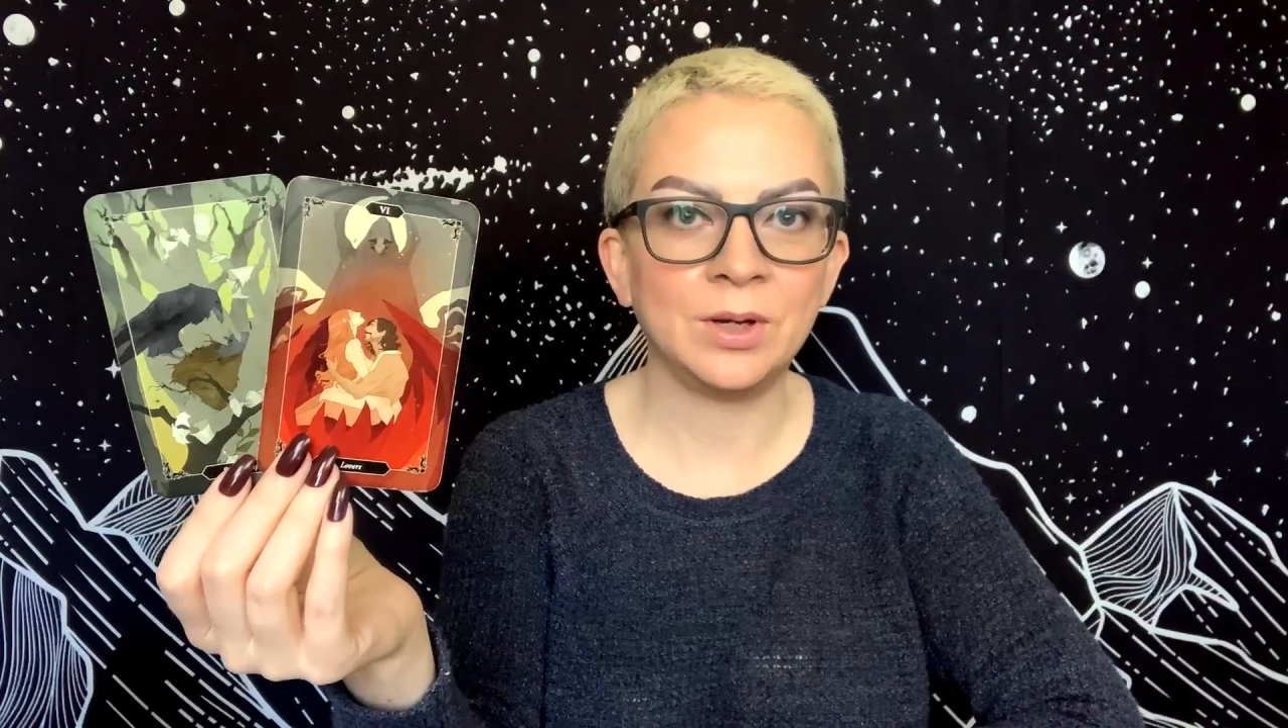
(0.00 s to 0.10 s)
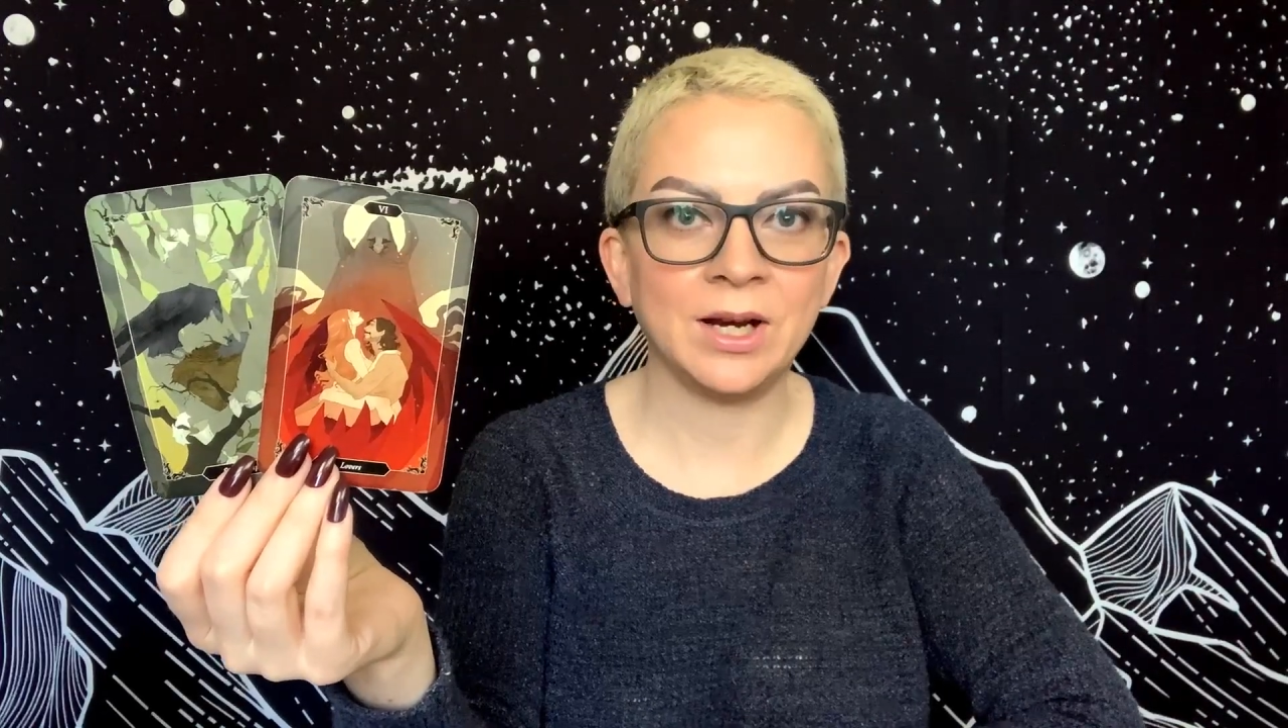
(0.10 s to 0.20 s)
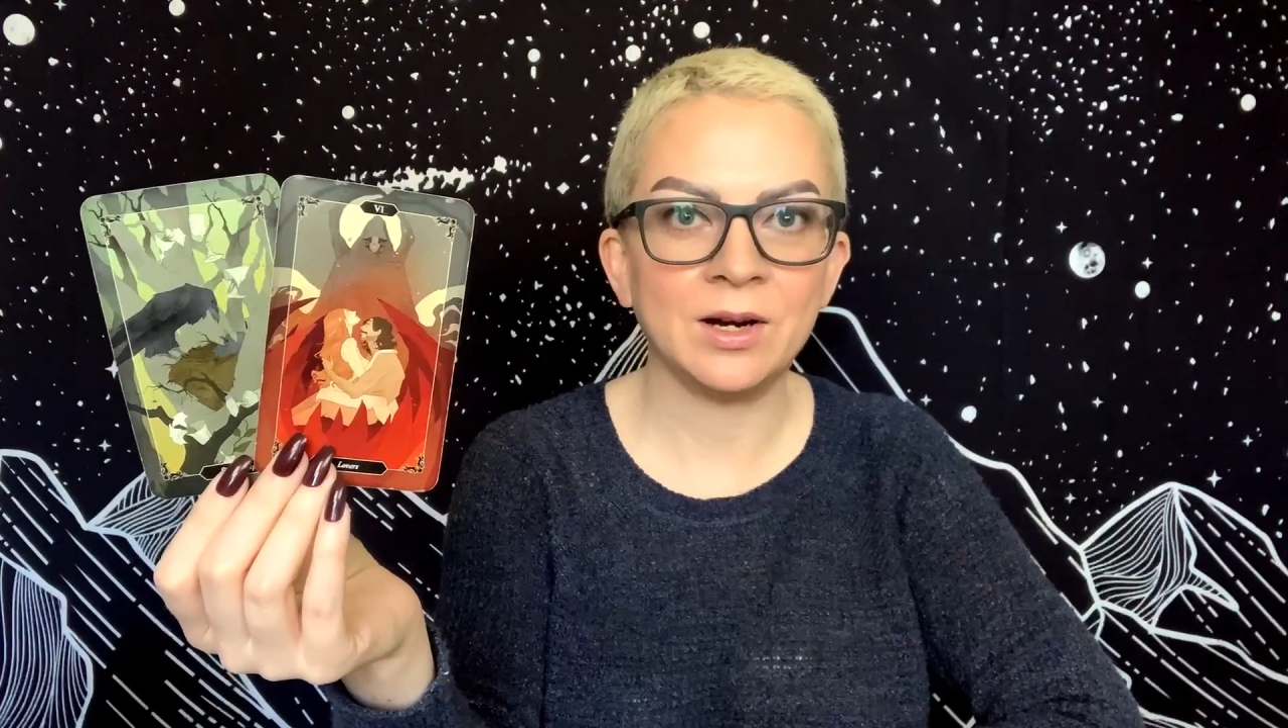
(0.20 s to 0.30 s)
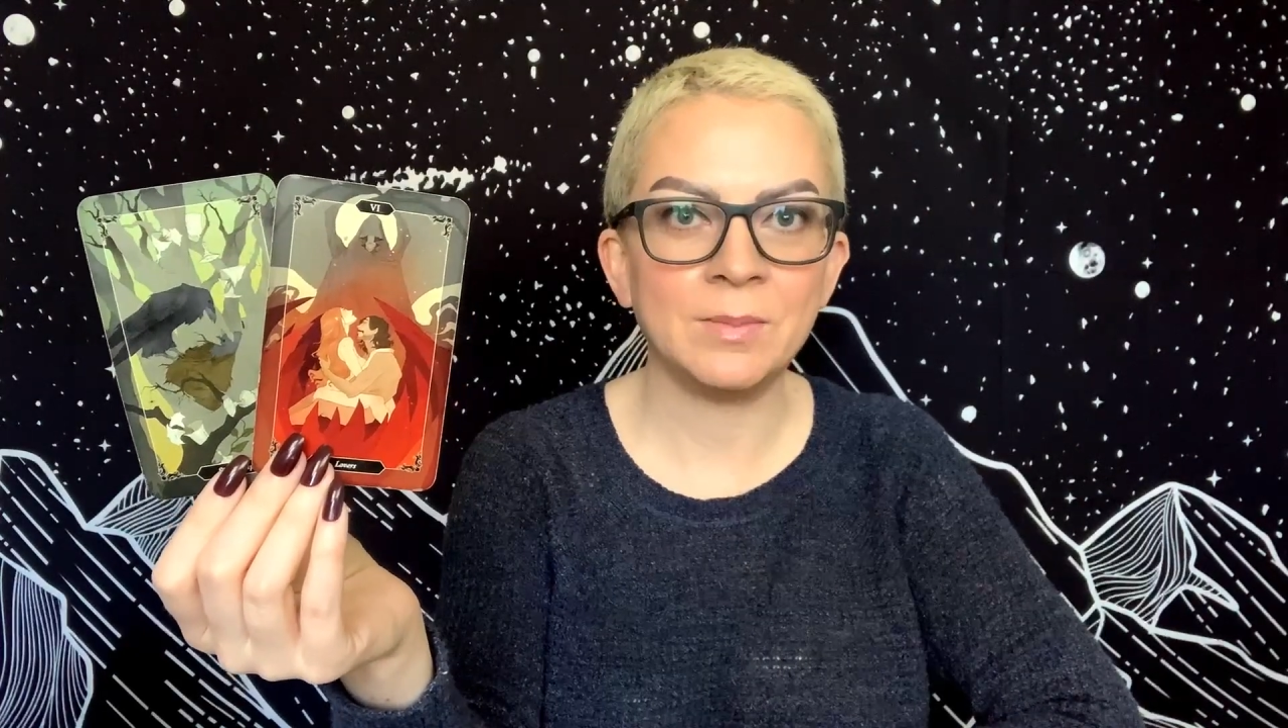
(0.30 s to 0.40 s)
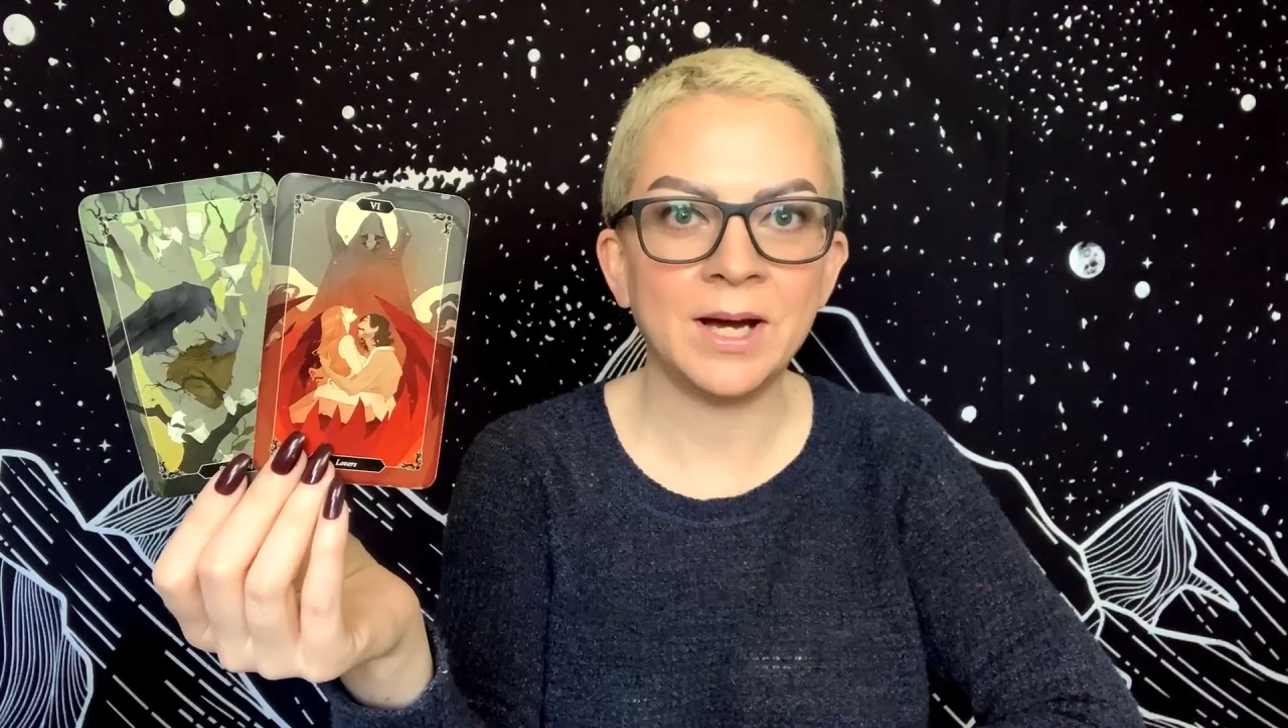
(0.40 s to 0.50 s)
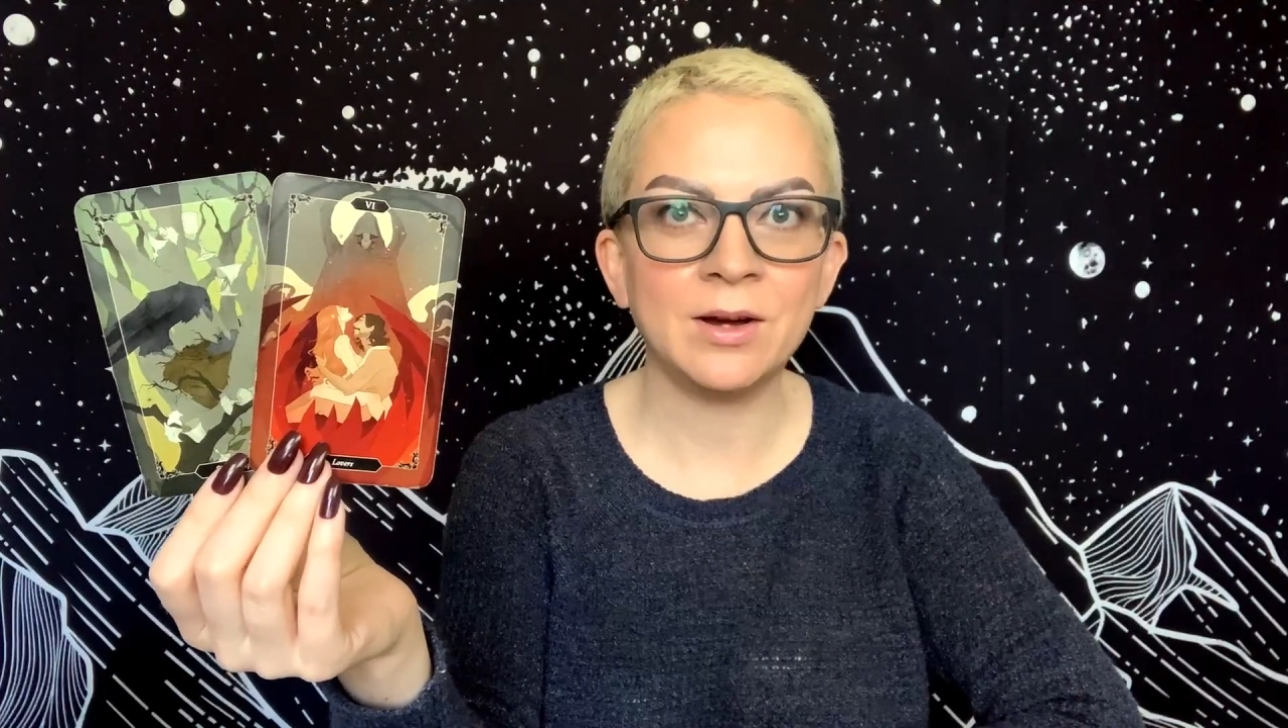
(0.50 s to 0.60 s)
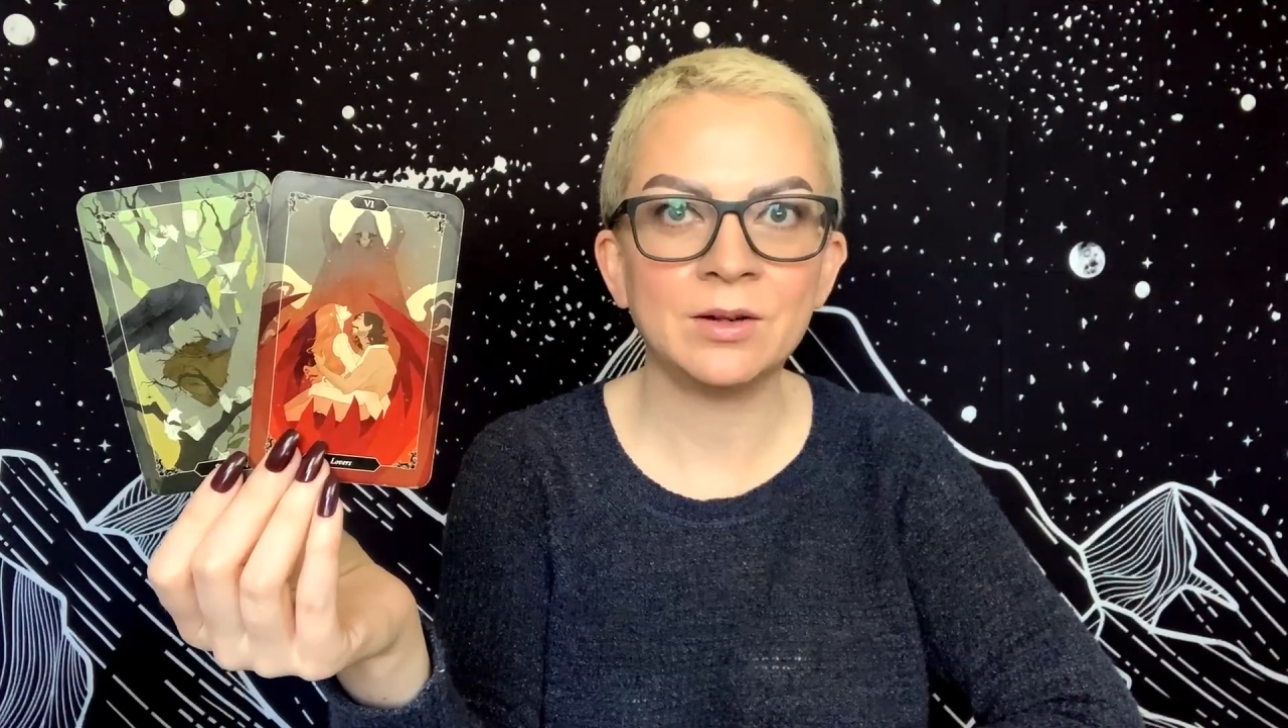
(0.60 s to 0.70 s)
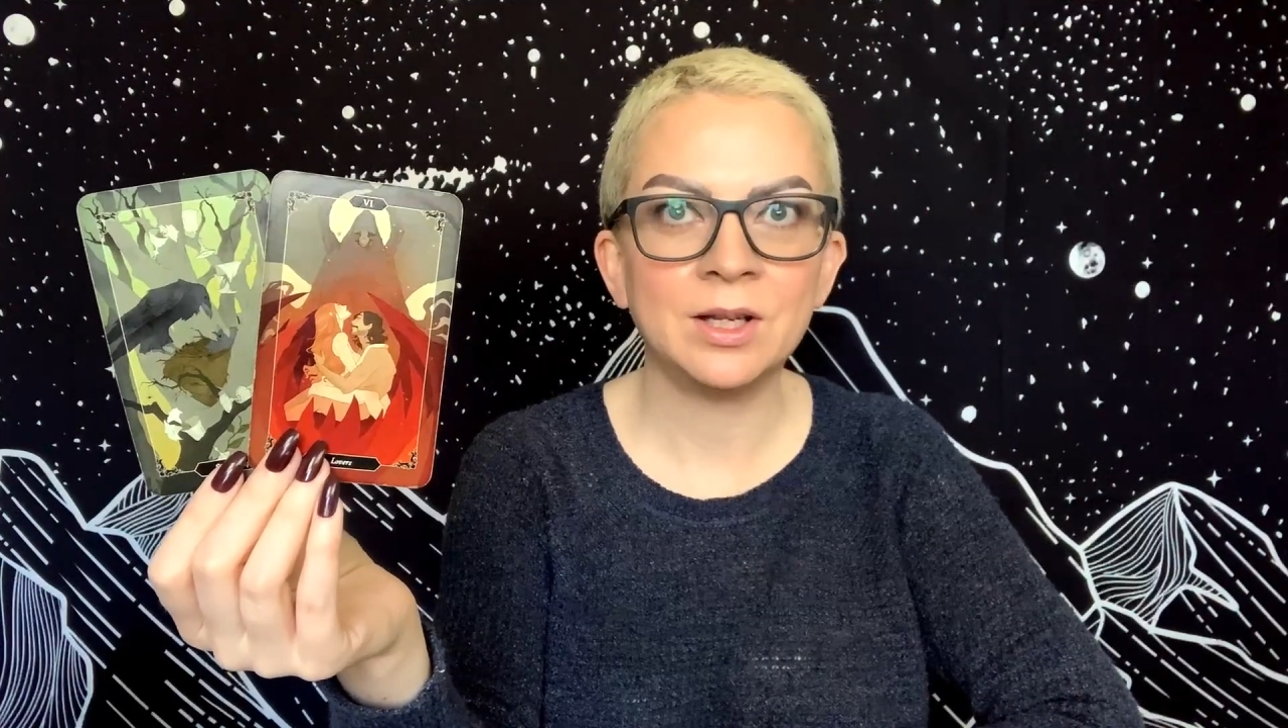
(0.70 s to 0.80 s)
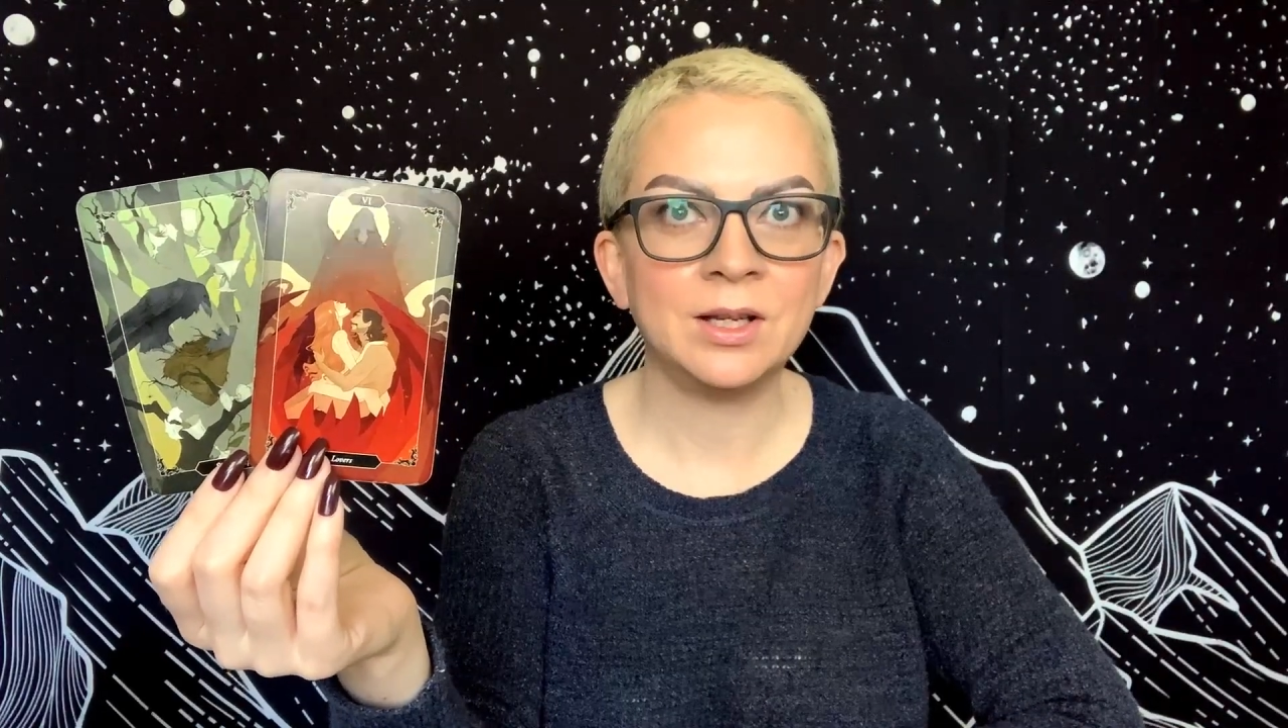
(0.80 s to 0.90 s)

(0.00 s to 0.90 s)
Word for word: care about